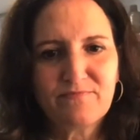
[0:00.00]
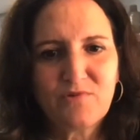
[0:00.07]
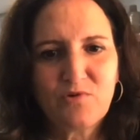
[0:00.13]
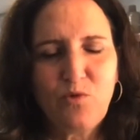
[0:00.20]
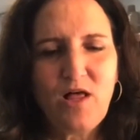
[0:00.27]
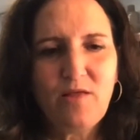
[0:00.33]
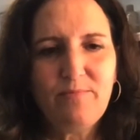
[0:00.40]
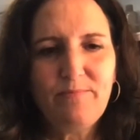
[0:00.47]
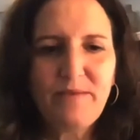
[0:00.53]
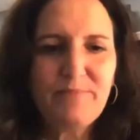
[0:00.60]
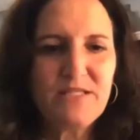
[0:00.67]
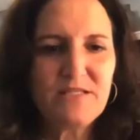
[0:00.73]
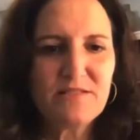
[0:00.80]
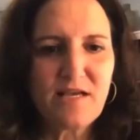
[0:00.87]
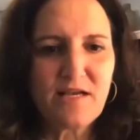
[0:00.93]
Well, maybe
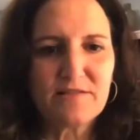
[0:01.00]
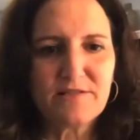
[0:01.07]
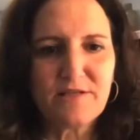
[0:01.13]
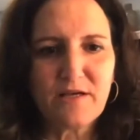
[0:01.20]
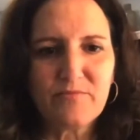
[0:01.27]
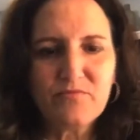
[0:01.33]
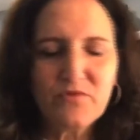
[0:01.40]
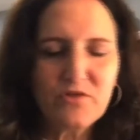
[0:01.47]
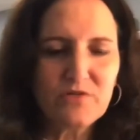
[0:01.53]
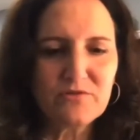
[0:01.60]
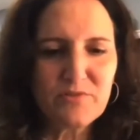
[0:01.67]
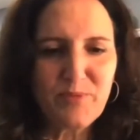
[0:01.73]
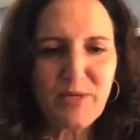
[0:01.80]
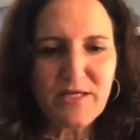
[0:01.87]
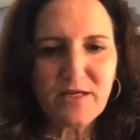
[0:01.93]
the second time,
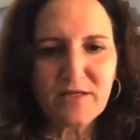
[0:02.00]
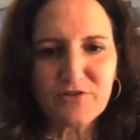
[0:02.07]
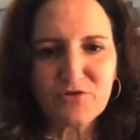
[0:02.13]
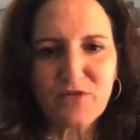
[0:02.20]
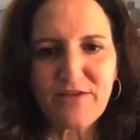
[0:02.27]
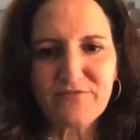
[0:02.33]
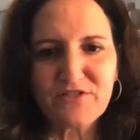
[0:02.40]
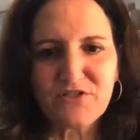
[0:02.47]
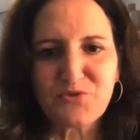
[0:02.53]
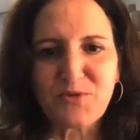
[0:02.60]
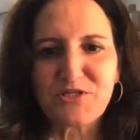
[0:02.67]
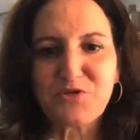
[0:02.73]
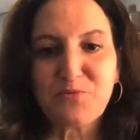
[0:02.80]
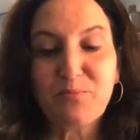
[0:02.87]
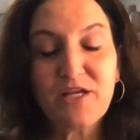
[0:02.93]
depending on your life
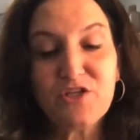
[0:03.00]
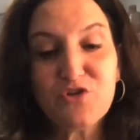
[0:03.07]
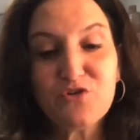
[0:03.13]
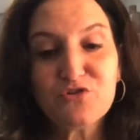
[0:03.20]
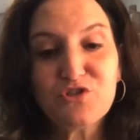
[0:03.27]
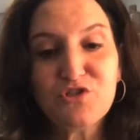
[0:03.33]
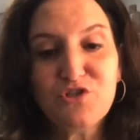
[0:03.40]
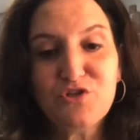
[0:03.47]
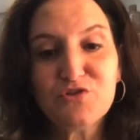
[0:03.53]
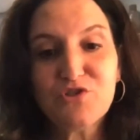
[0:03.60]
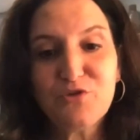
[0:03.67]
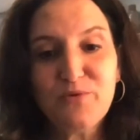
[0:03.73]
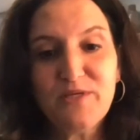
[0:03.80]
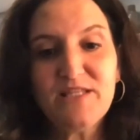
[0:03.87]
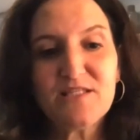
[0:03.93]
situation, but you're
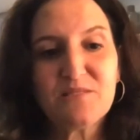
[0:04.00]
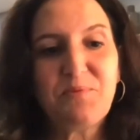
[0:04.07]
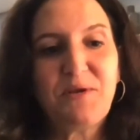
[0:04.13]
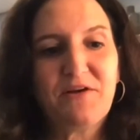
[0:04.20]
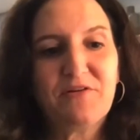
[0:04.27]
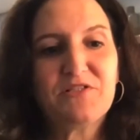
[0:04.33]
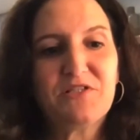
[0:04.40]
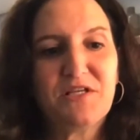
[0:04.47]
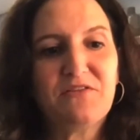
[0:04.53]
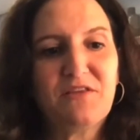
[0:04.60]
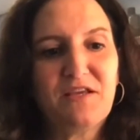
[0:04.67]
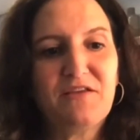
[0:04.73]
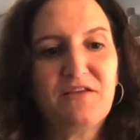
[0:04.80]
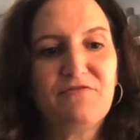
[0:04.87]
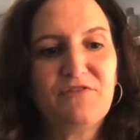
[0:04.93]
doing this parenting
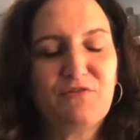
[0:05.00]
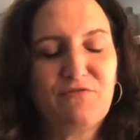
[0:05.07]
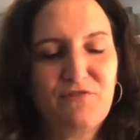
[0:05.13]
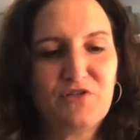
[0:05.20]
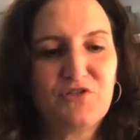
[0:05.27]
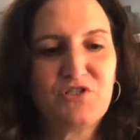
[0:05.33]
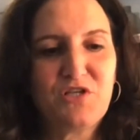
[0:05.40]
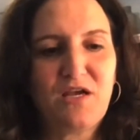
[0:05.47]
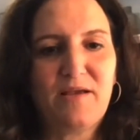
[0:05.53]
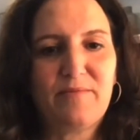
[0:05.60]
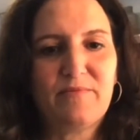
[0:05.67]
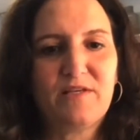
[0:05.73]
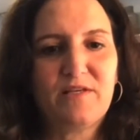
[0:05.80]
thing for the first time,